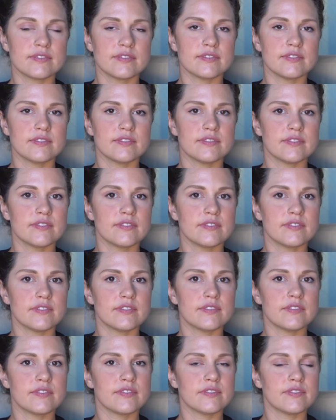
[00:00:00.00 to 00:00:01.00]

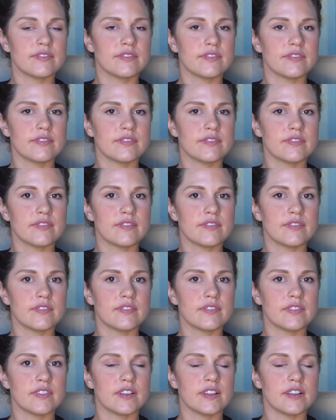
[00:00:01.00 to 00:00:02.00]

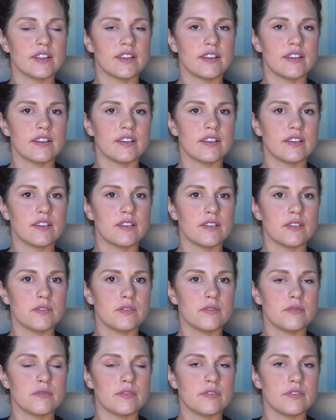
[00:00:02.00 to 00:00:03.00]

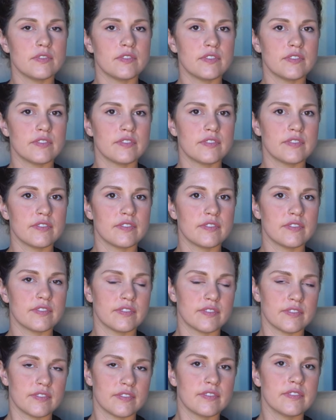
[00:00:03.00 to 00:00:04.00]

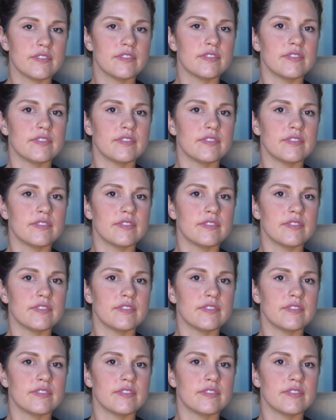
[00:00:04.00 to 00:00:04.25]
No words are spoken by the person on screen.